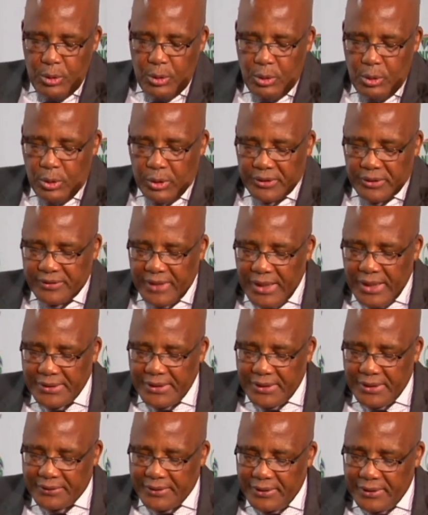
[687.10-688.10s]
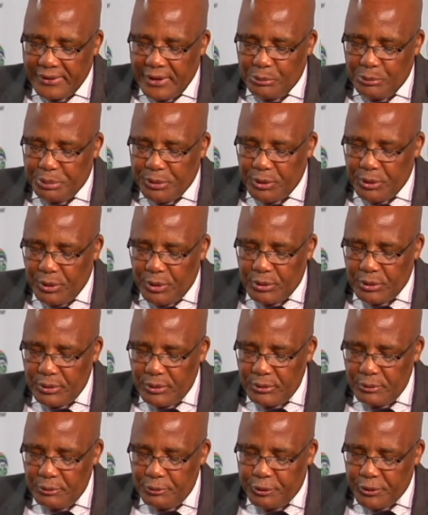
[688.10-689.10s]
or such extended period
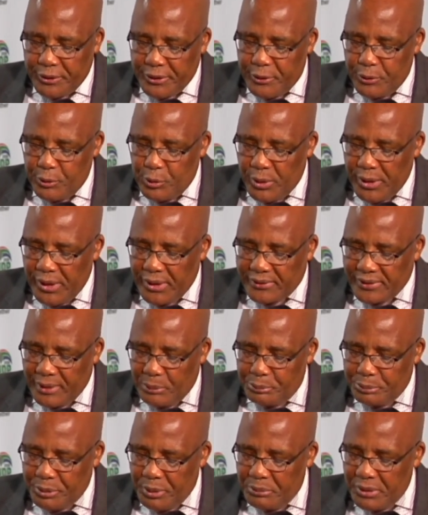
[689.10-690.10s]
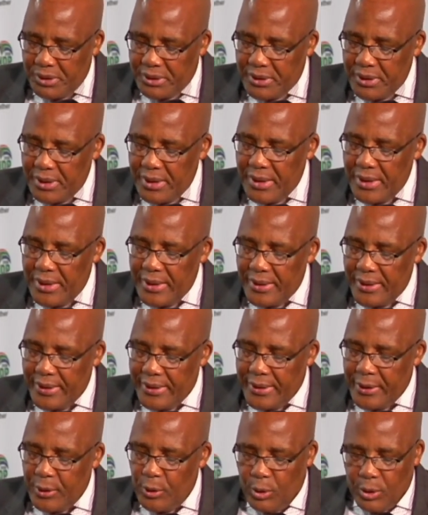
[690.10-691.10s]
for a new exempt permit,
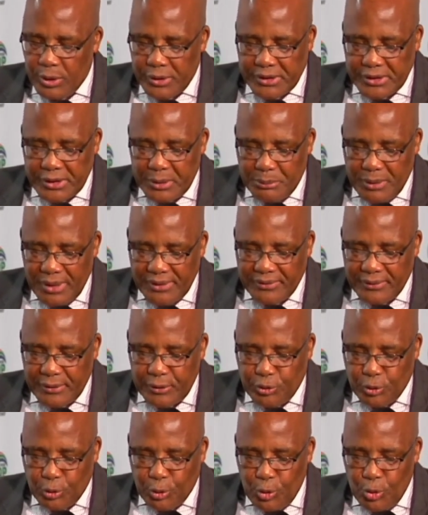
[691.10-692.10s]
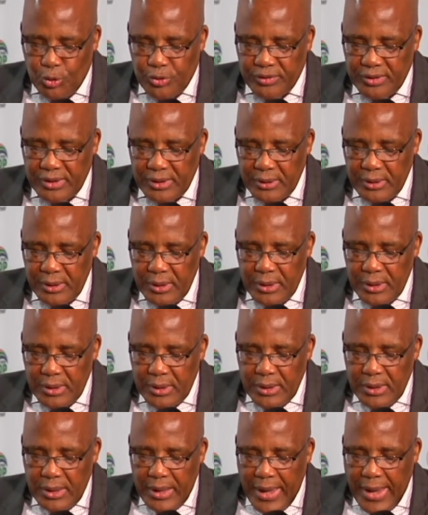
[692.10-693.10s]
he or she must disclose
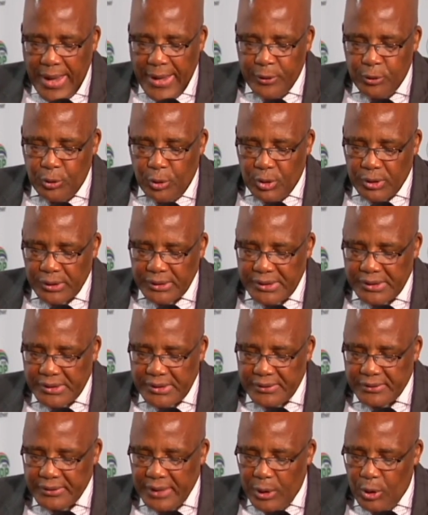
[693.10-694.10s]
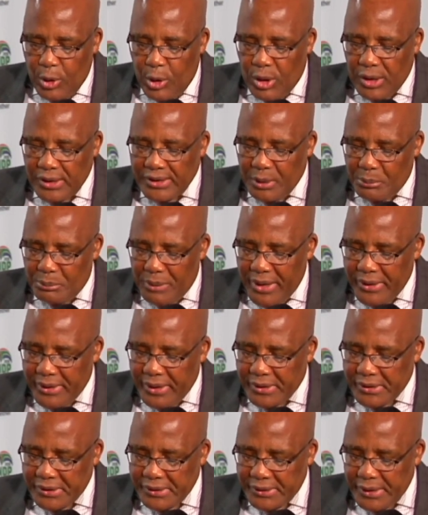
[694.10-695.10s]
and or register all the
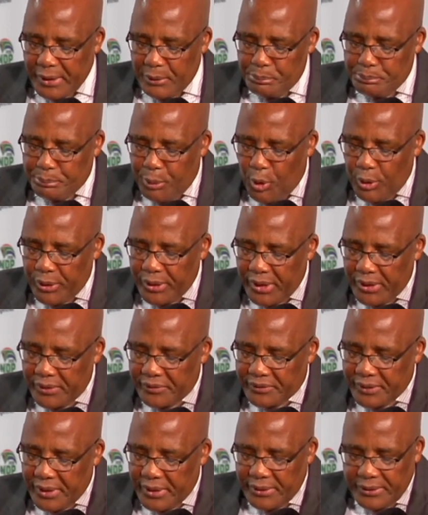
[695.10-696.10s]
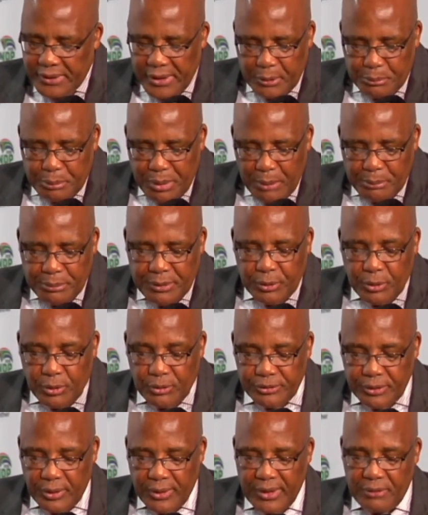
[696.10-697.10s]
minor children born and stay in the Republic
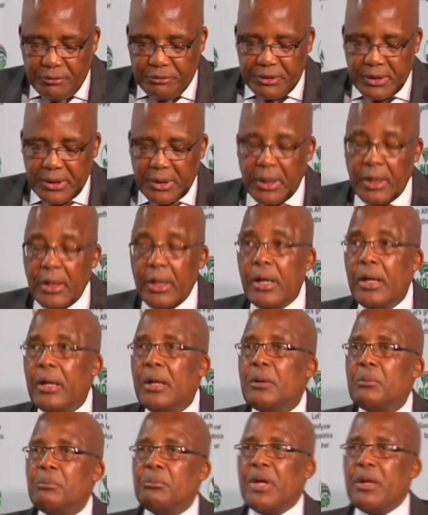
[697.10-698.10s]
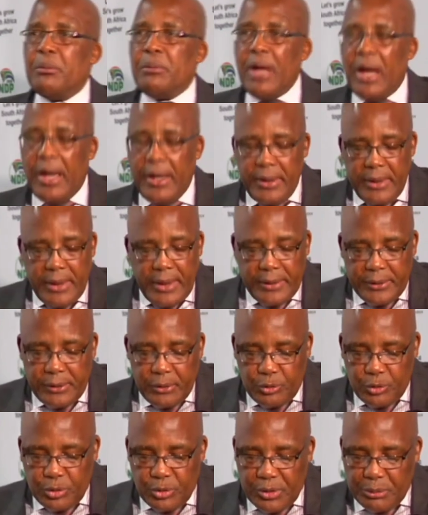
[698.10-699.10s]
of South Africa. Maybe I
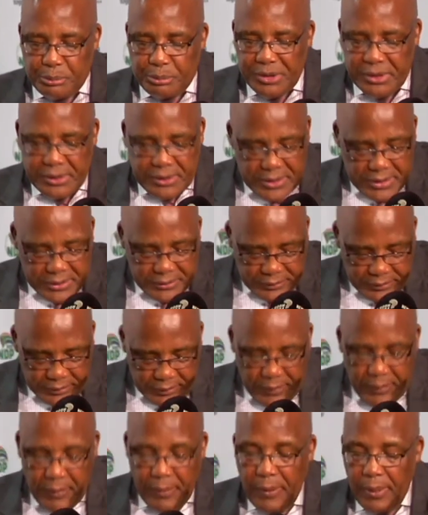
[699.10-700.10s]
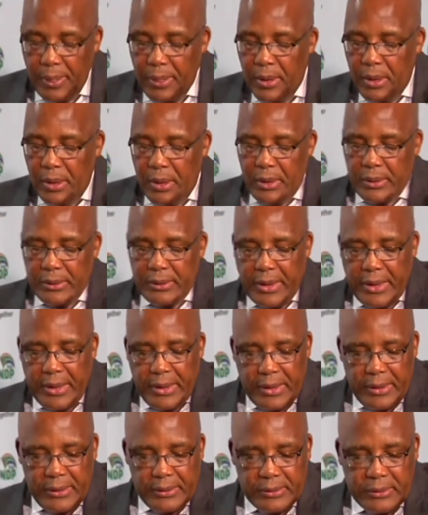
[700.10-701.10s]
need to repeat this.
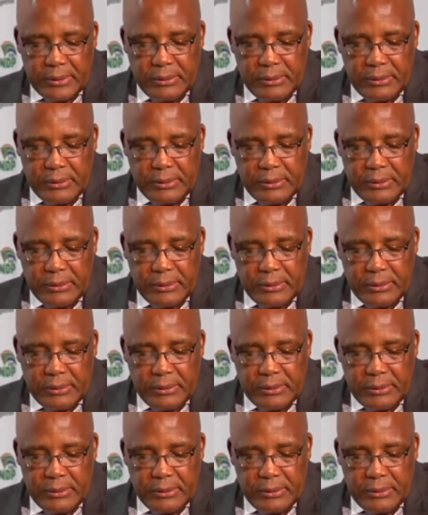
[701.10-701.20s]
The